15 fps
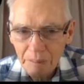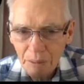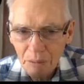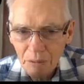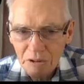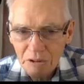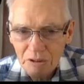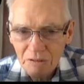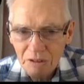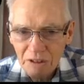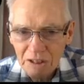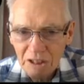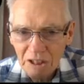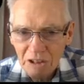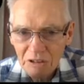Pause the
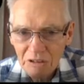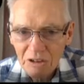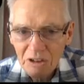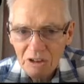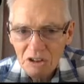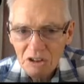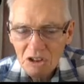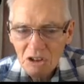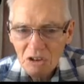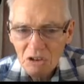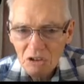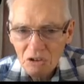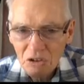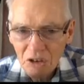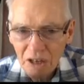video so you
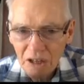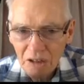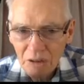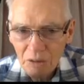try the